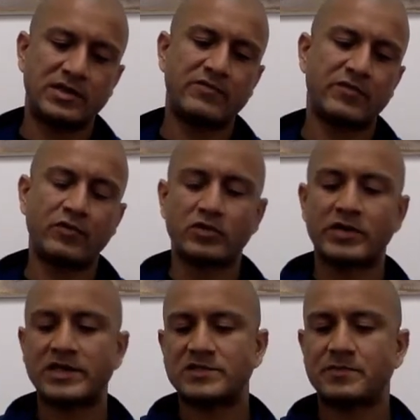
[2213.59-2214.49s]
Even if you
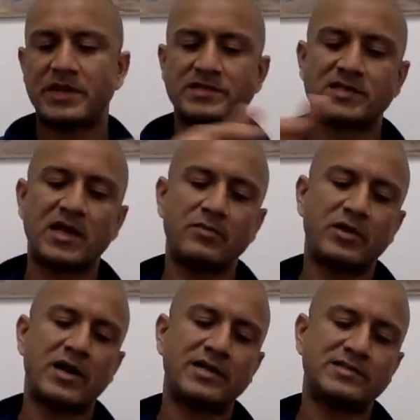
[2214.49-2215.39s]
look at space-time
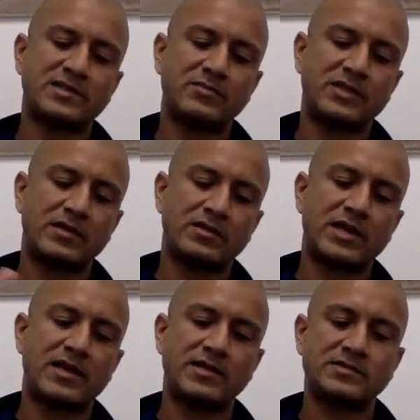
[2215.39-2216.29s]
not as something
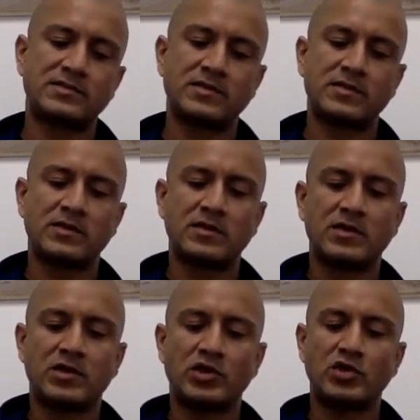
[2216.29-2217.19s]
that is
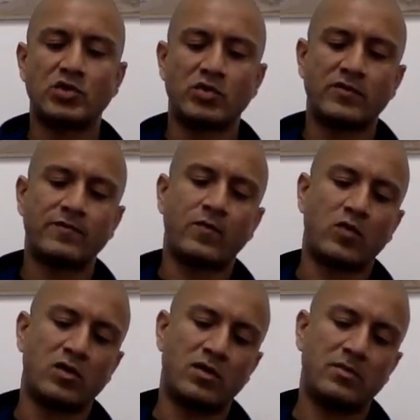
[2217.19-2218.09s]

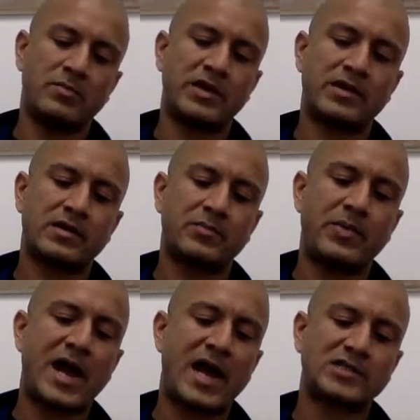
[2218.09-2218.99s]
uniform, but a
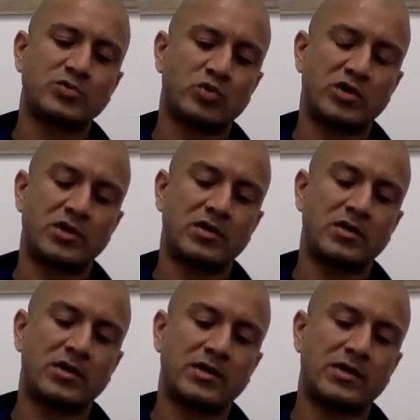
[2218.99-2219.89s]
patchwork,
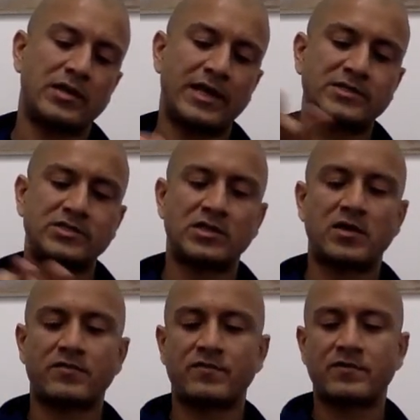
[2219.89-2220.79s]
a collection
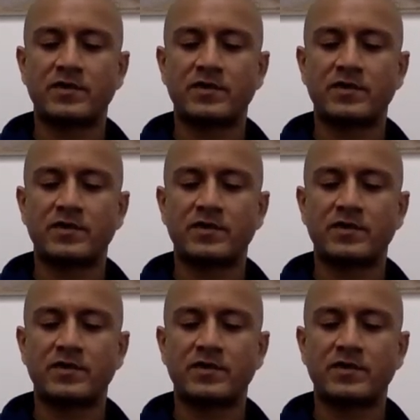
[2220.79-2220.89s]
of